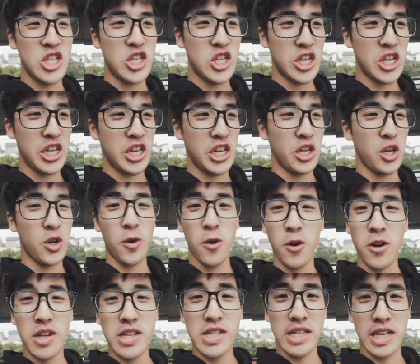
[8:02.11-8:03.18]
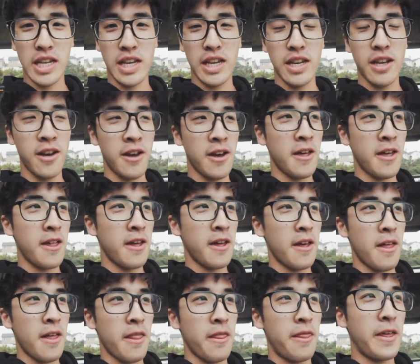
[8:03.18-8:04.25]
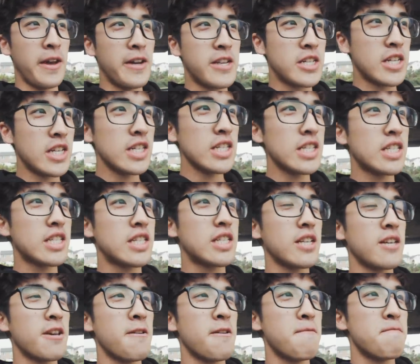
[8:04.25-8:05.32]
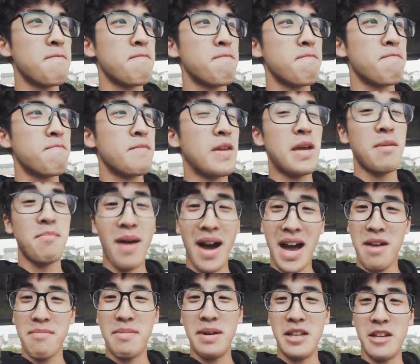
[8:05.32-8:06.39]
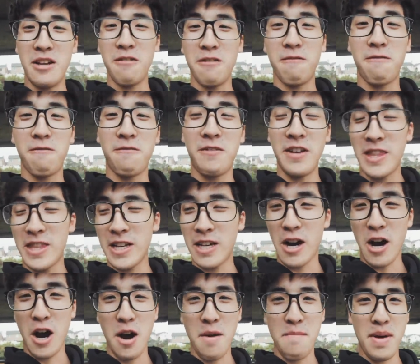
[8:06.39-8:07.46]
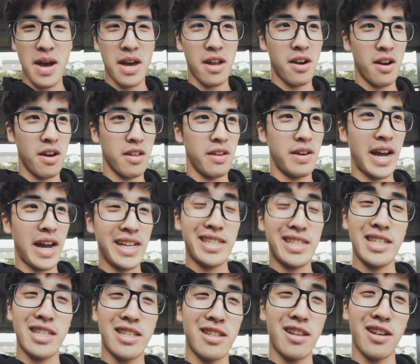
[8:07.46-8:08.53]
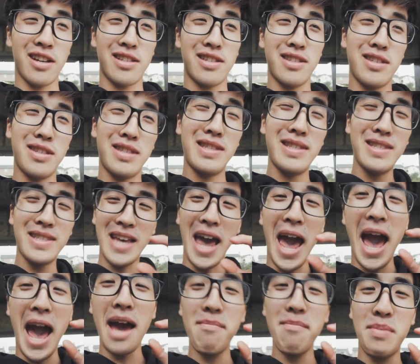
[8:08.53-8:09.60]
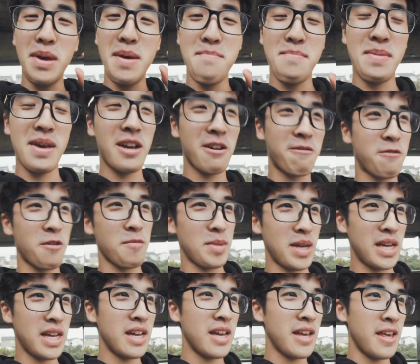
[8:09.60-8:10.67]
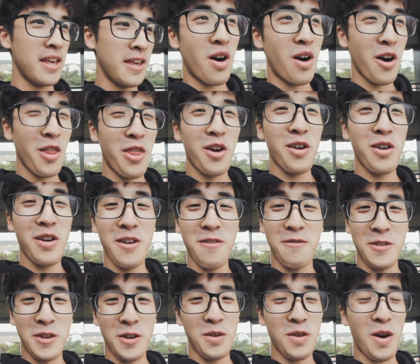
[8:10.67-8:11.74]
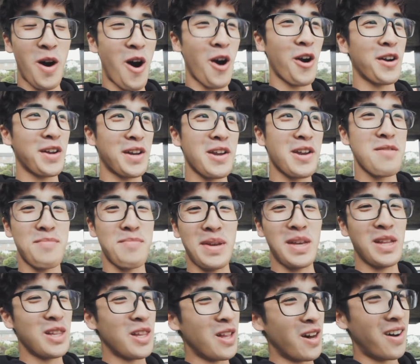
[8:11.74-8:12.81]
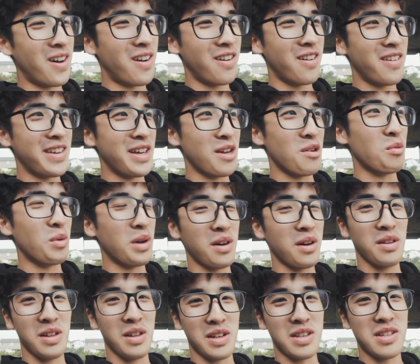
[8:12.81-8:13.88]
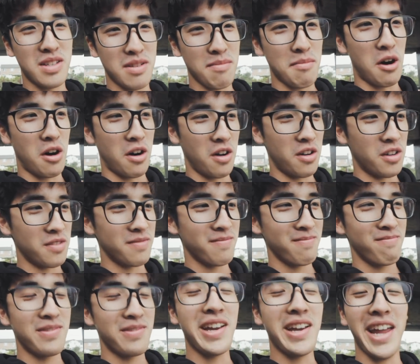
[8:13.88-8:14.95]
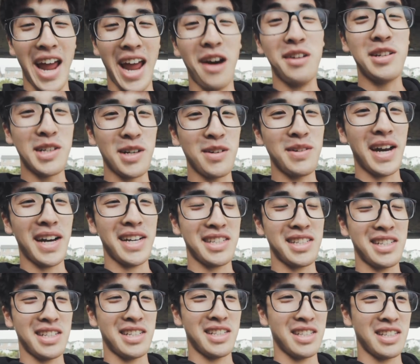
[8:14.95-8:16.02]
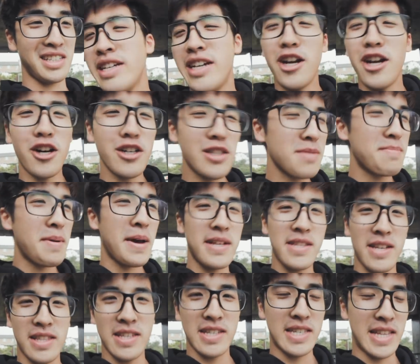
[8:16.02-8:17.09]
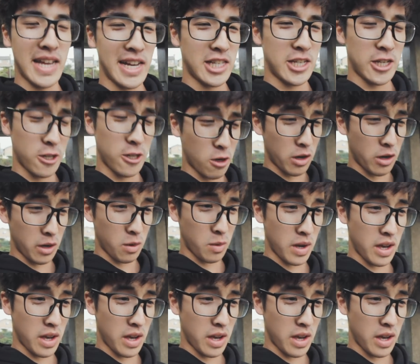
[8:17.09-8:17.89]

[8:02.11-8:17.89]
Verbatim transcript: a G or a Z. They just, in my opinion, fit the car better. The nineteens look a tad bit big for me. Although if you aren't gonna be low, it will look small. And I would go nineteens. It all depends on the stance you're going